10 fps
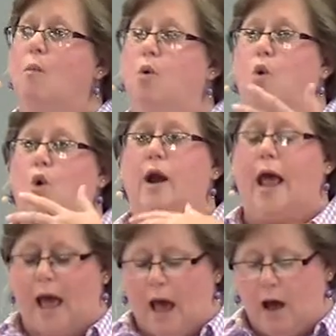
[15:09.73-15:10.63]
poured
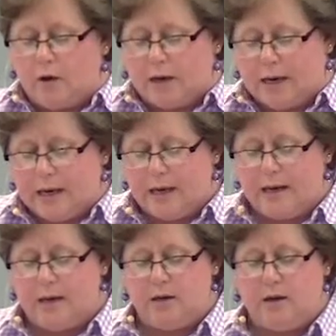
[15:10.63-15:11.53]
out
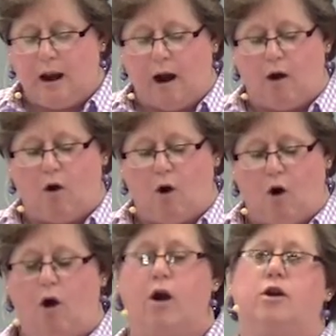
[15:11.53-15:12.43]
in our
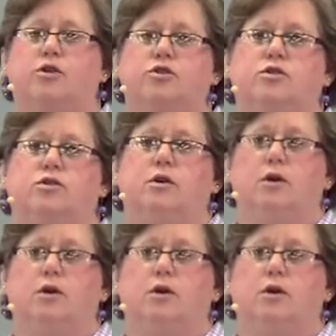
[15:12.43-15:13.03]
hearts